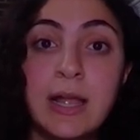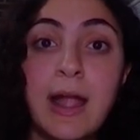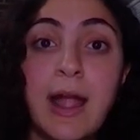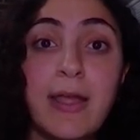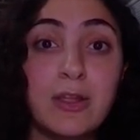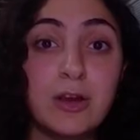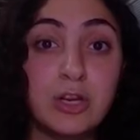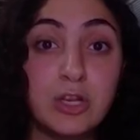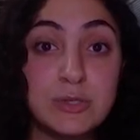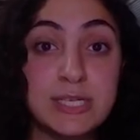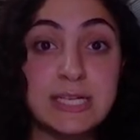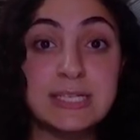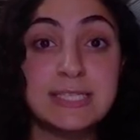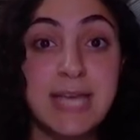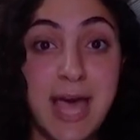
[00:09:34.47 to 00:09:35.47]
and they're
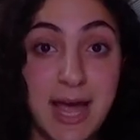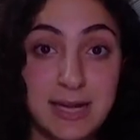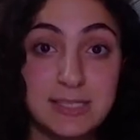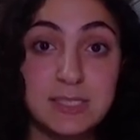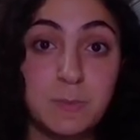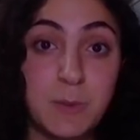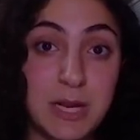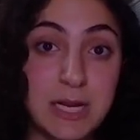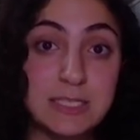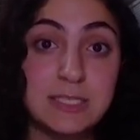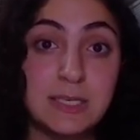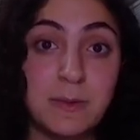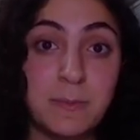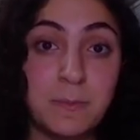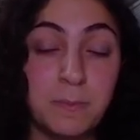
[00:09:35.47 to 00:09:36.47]
using text-based
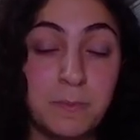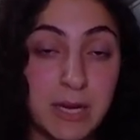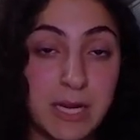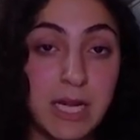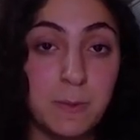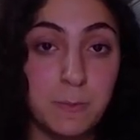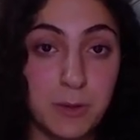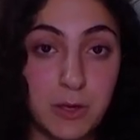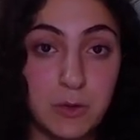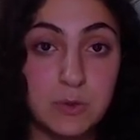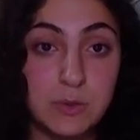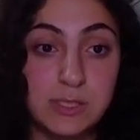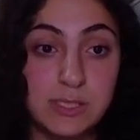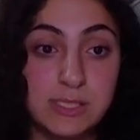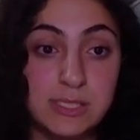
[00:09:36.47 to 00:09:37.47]
media
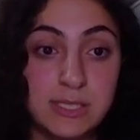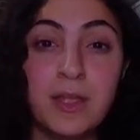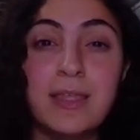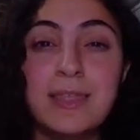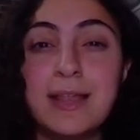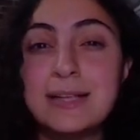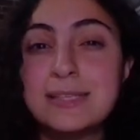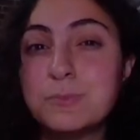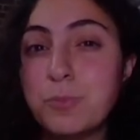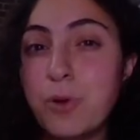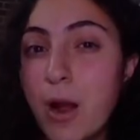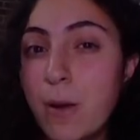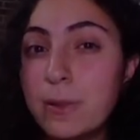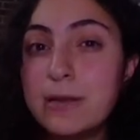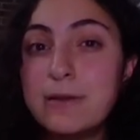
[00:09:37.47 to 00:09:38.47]
posts, then it's
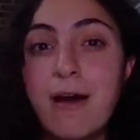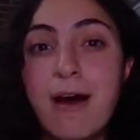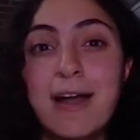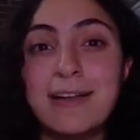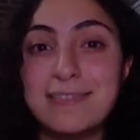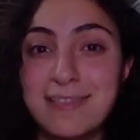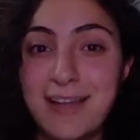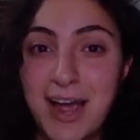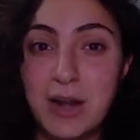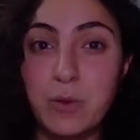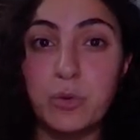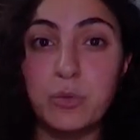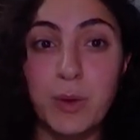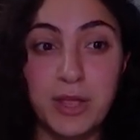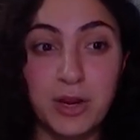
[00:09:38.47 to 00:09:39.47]
probably not in line
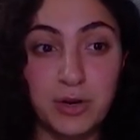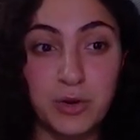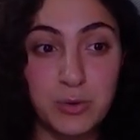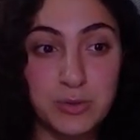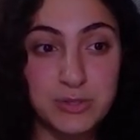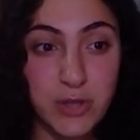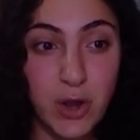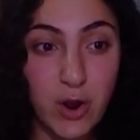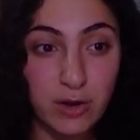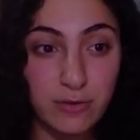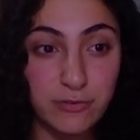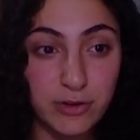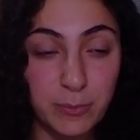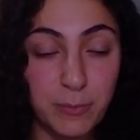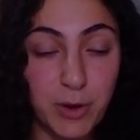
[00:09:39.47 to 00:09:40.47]
with what your goals are for
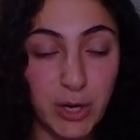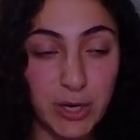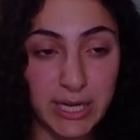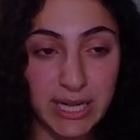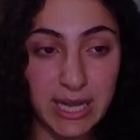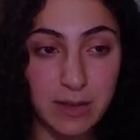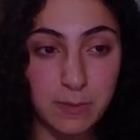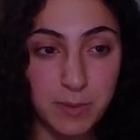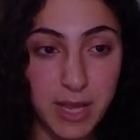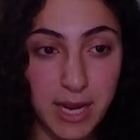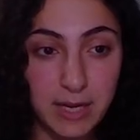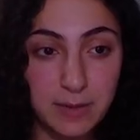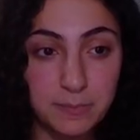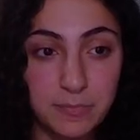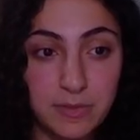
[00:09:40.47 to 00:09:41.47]
your marketing
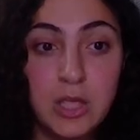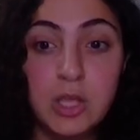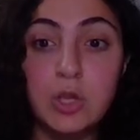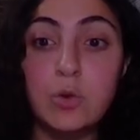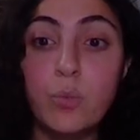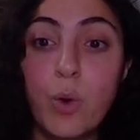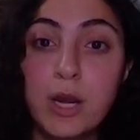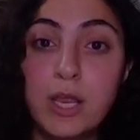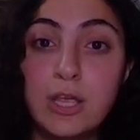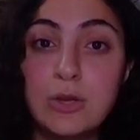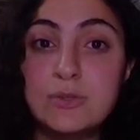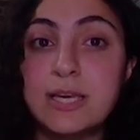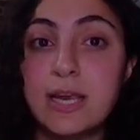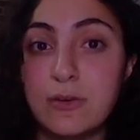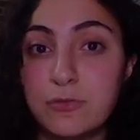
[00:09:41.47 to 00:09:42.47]
campaign. You'd want to use
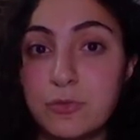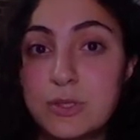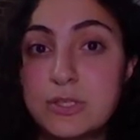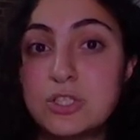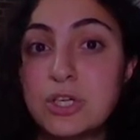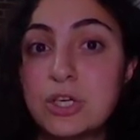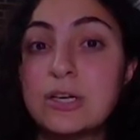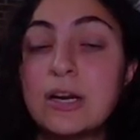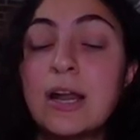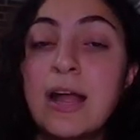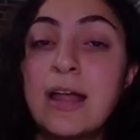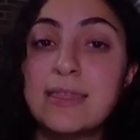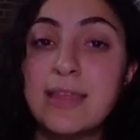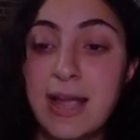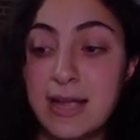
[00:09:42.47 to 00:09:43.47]
an influencer
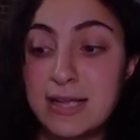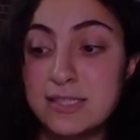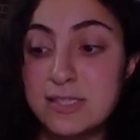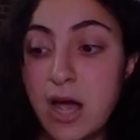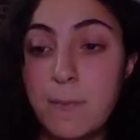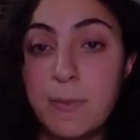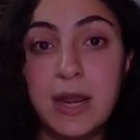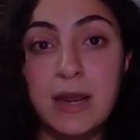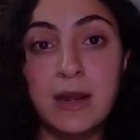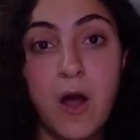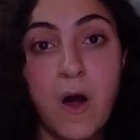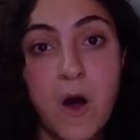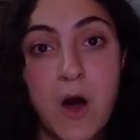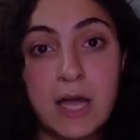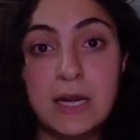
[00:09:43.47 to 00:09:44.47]
that is dominant
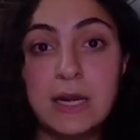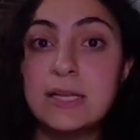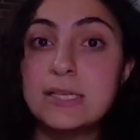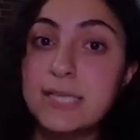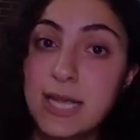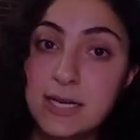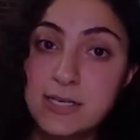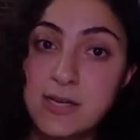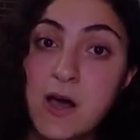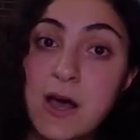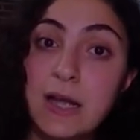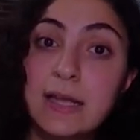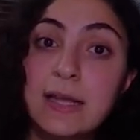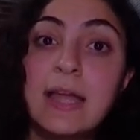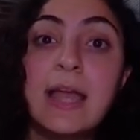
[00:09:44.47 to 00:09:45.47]
on
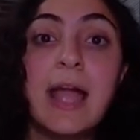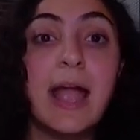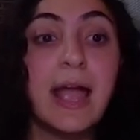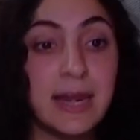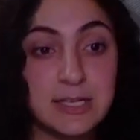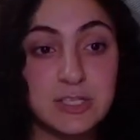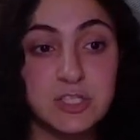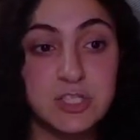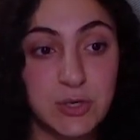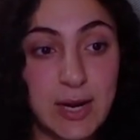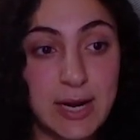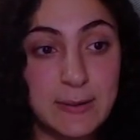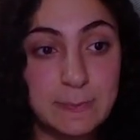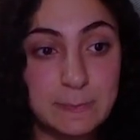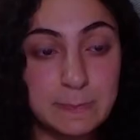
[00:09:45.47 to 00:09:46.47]
TikTok and
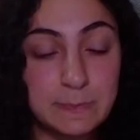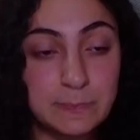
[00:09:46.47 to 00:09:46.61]
Instagram.